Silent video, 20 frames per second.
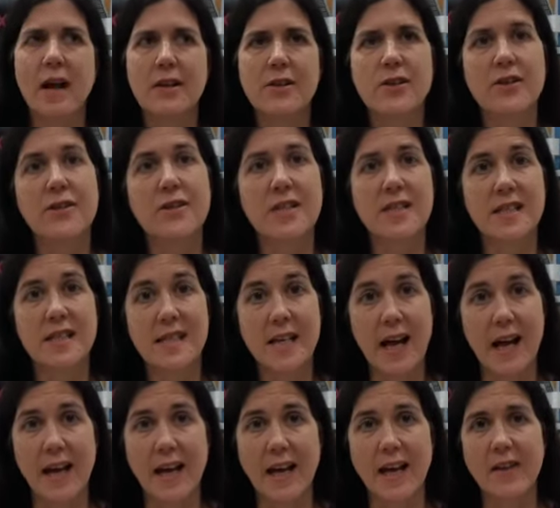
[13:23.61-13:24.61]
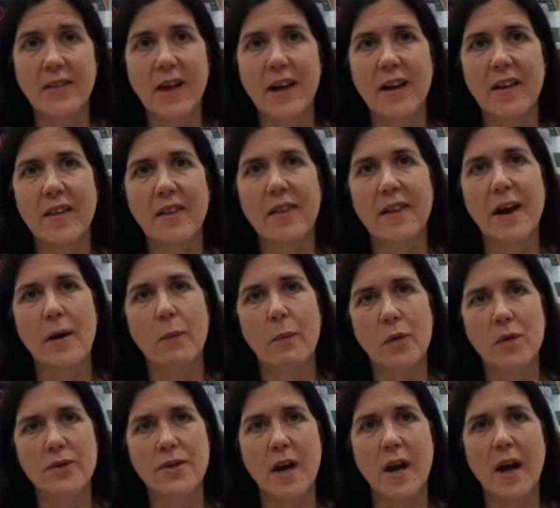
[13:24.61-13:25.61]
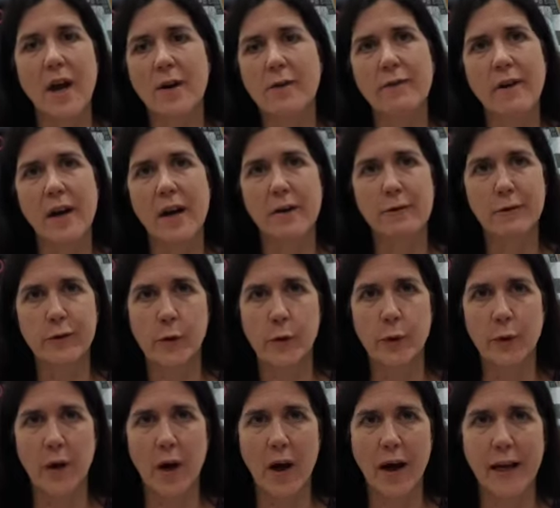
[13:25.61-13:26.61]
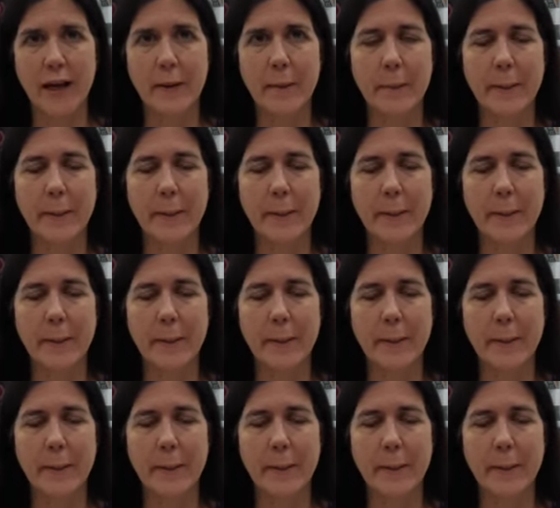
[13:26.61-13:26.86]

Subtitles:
Just to say that that was over a fortnight,